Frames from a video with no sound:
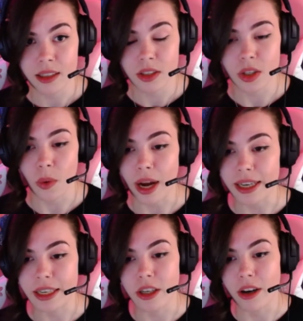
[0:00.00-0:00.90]
So I
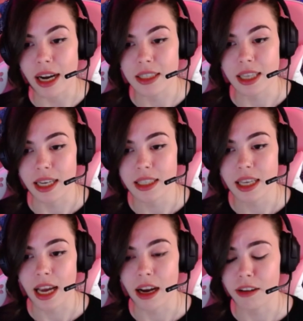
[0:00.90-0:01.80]
can now access
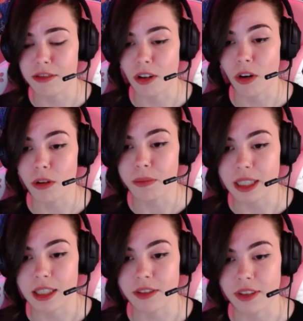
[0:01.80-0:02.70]
all
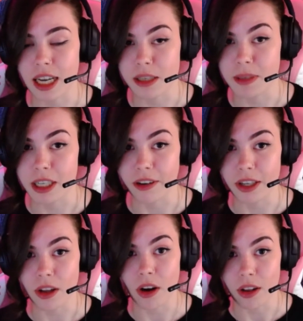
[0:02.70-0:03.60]
pieces of class
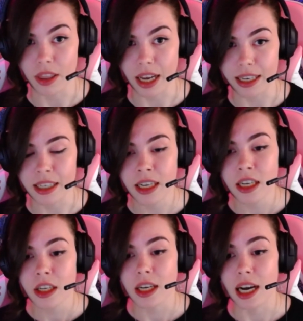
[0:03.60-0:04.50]
material online
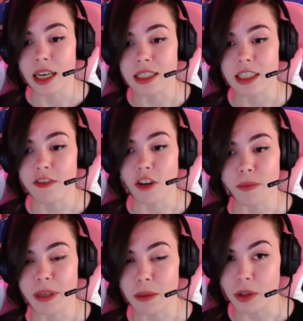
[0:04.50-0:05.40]
as they've all
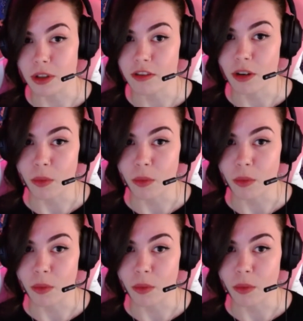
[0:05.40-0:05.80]
been uploaded from